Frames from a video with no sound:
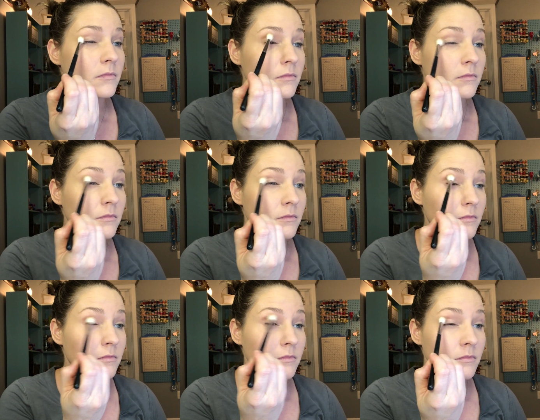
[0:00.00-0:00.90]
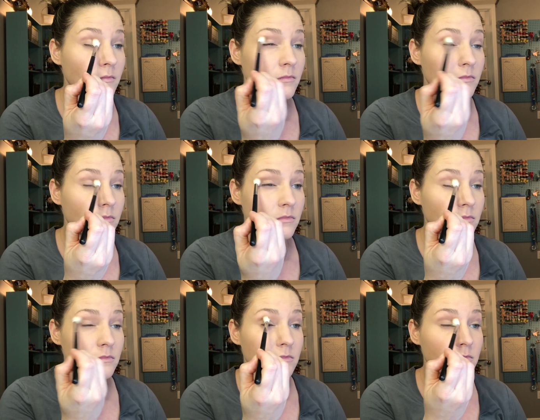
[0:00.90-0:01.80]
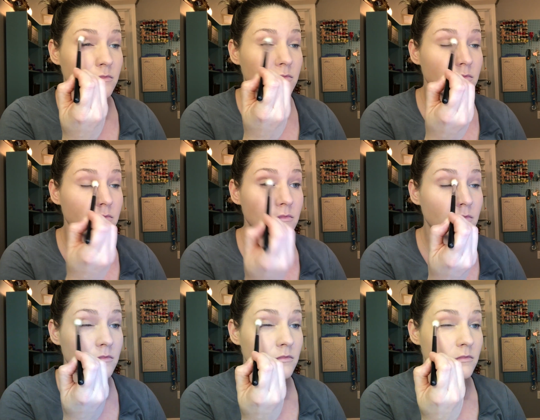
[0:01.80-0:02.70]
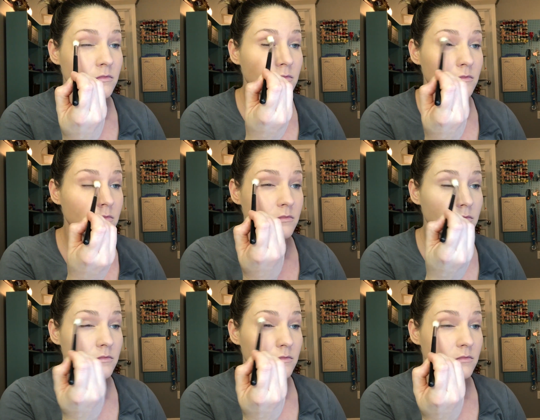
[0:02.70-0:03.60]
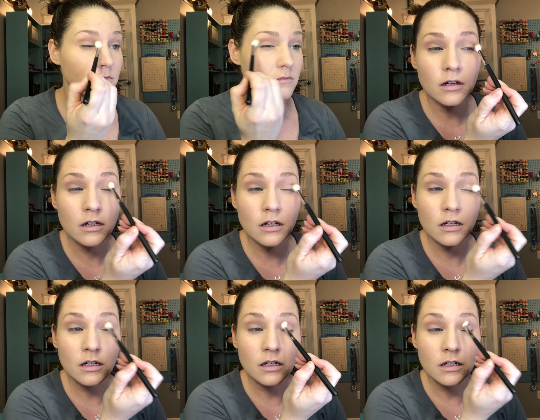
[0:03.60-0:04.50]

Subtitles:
[no speech]